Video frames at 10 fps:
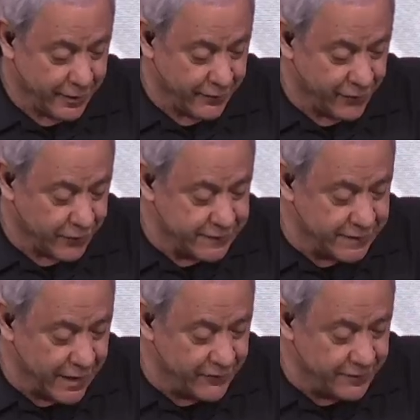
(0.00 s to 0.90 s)
In verse
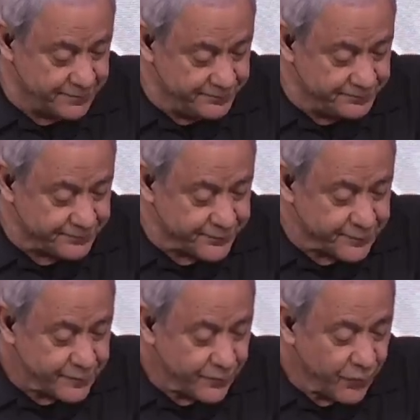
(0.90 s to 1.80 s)
7,
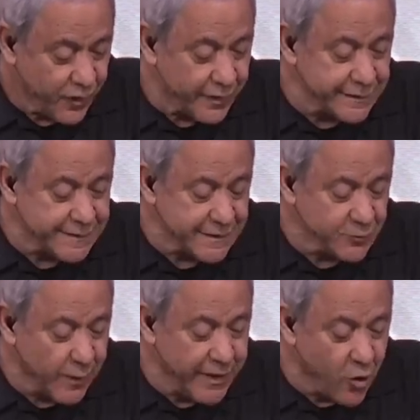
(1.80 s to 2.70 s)
he
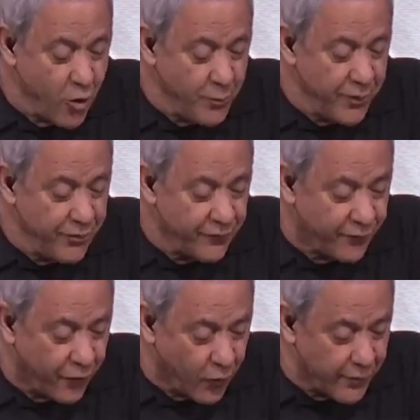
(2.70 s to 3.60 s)
says, when he opened the
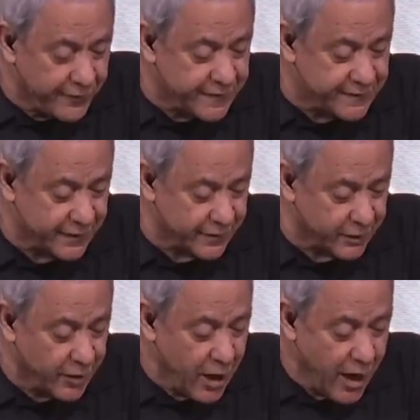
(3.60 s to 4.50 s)
fourth
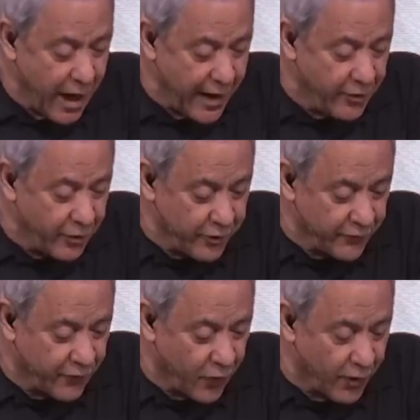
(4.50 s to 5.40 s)
seal, I heard a
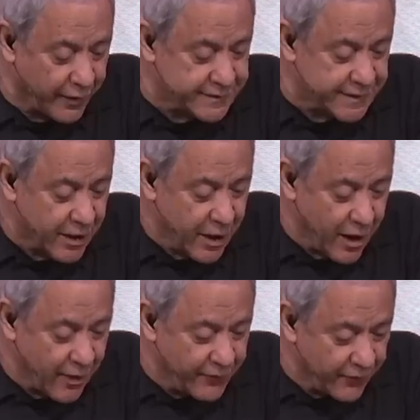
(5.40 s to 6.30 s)
voice
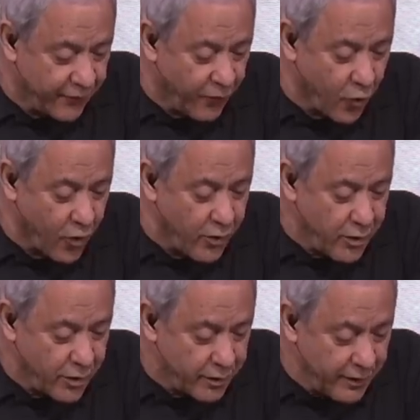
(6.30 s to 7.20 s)
of the
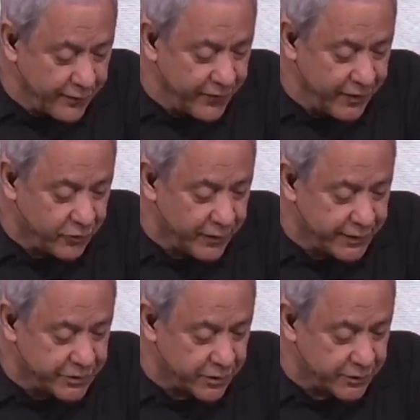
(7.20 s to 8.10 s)
four living
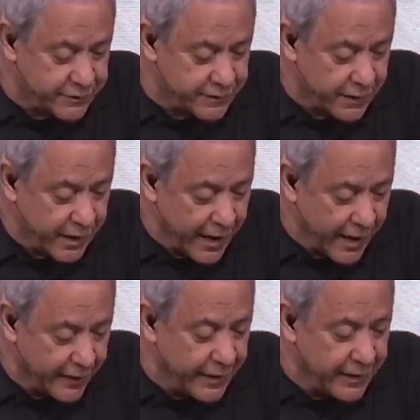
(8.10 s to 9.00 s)
creatures
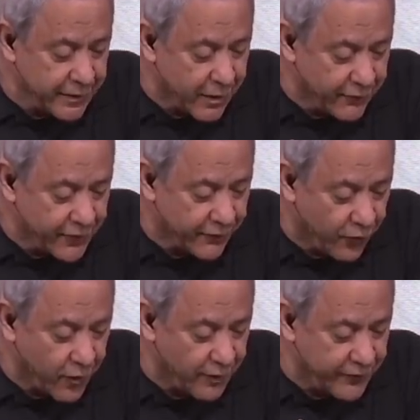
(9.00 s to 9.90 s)
and of the
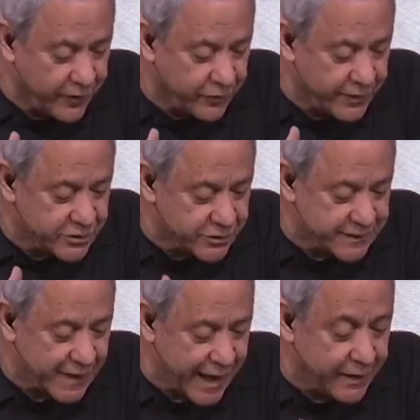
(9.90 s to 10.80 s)
four living creatures
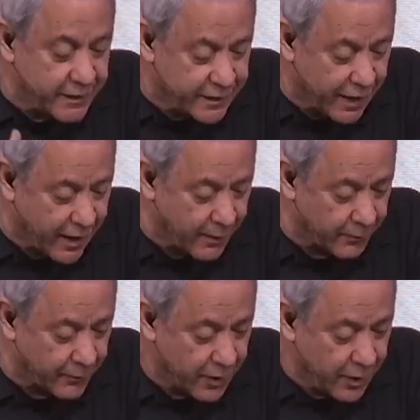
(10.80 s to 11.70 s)
saying,
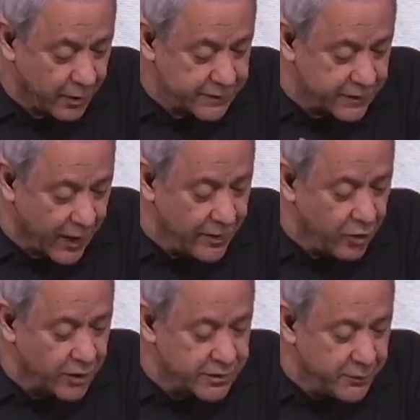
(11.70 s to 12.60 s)
come. So I
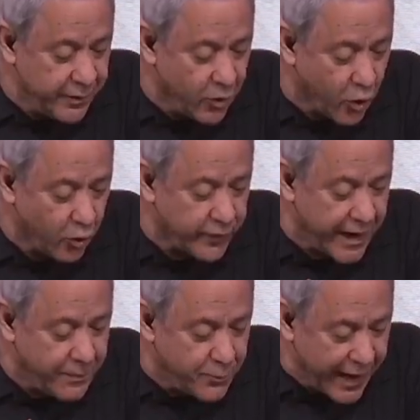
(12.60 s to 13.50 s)
looked and behold,
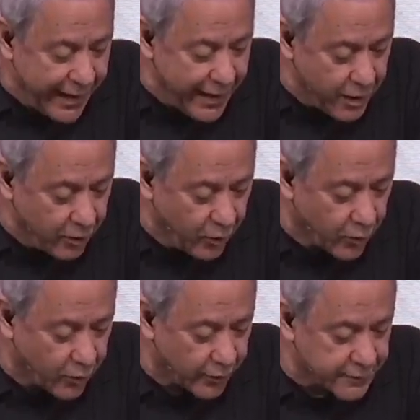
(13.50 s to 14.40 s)
a pale
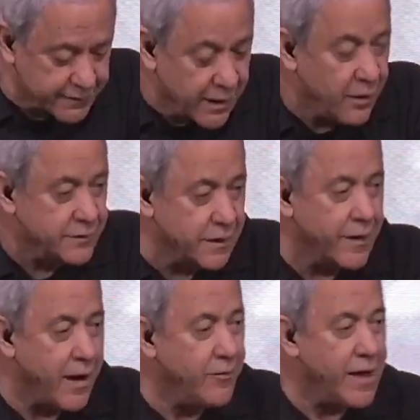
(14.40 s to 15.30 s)
horse. So
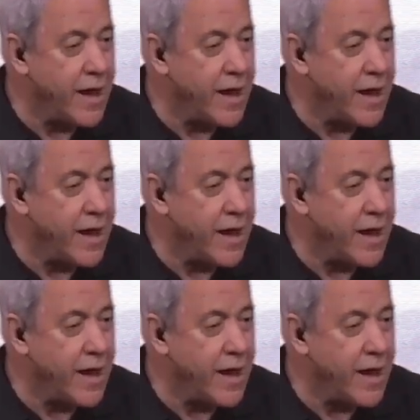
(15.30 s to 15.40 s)
now we